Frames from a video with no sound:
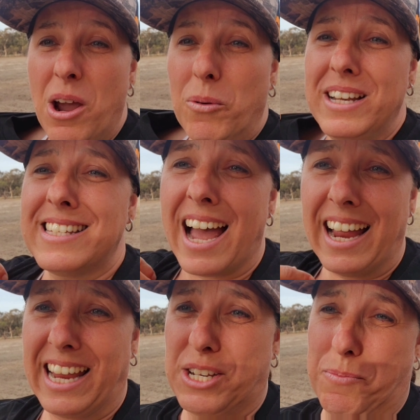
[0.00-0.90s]
we just
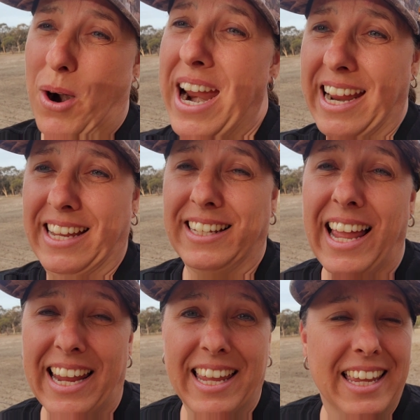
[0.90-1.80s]
can't catch a break,
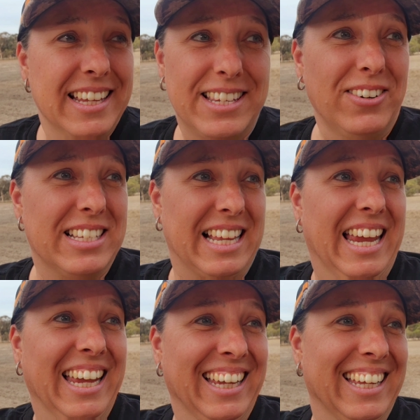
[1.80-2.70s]
like,
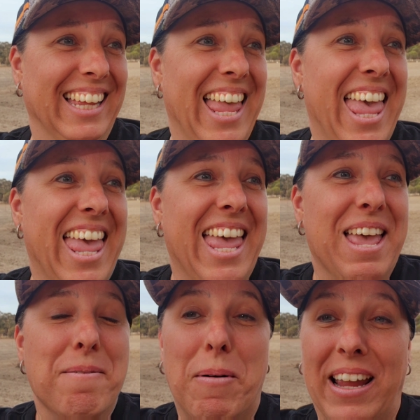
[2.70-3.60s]
seriously.
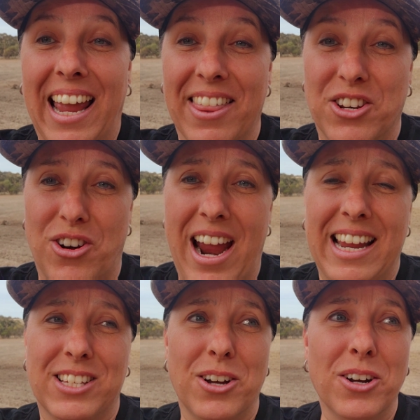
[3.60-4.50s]
But yeah, the drought
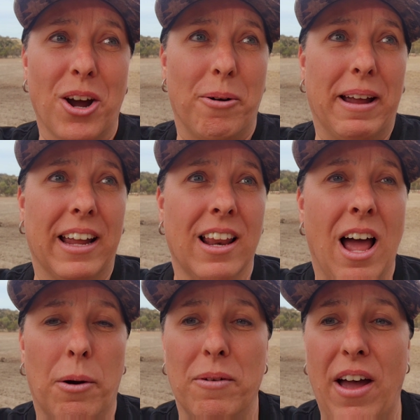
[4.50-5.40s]
is ongoing.
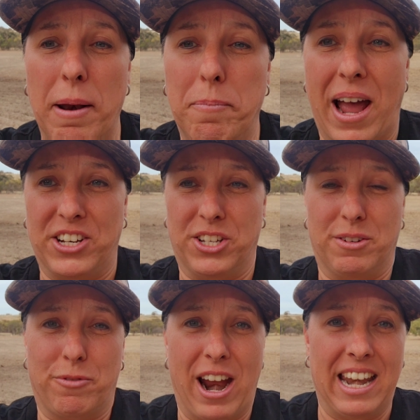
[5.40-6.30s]
Like, we've had patches
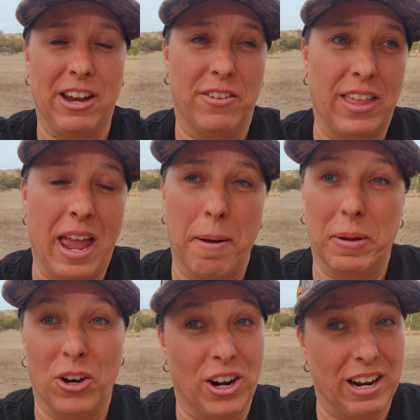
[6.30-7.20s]
of rain here and there,
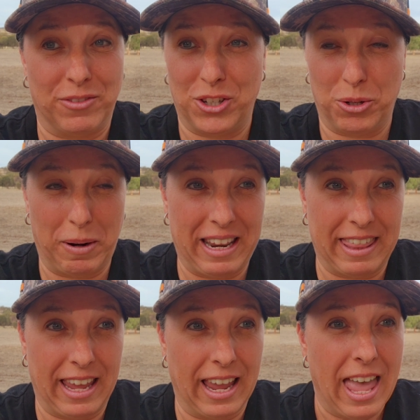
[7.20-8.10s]
but not enough to do
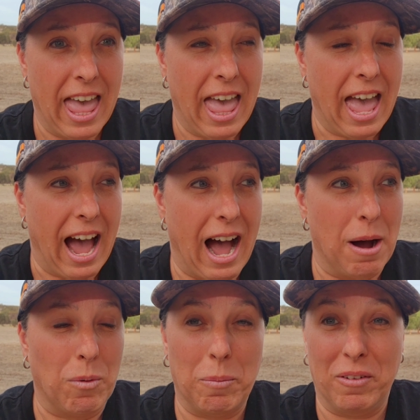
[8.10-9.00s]
anything.
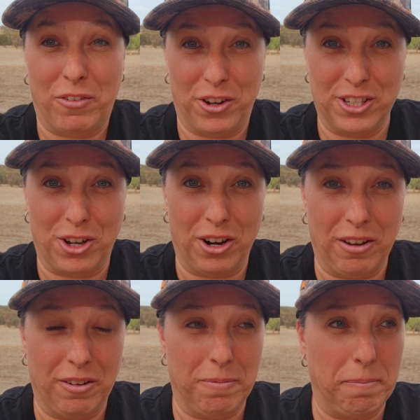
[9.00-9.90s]
When we first got
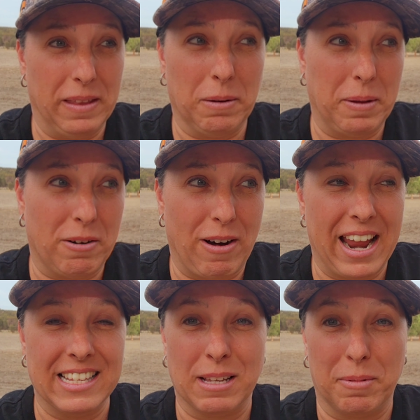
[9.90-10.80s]
a little bit of
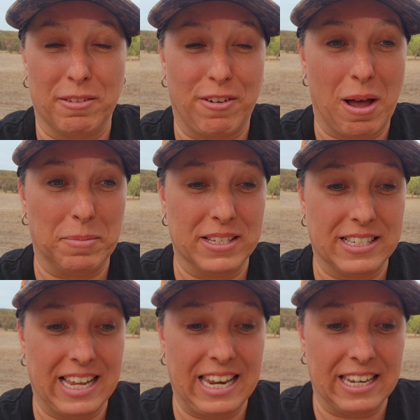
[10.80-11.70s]
rain, some of the farmers
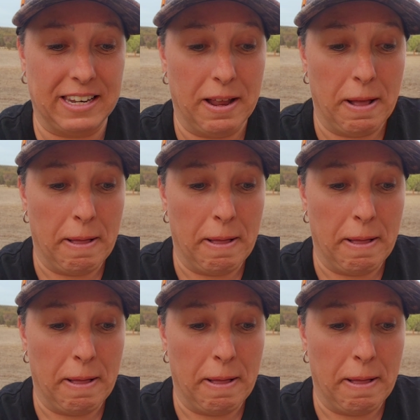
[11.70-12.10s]
seeded.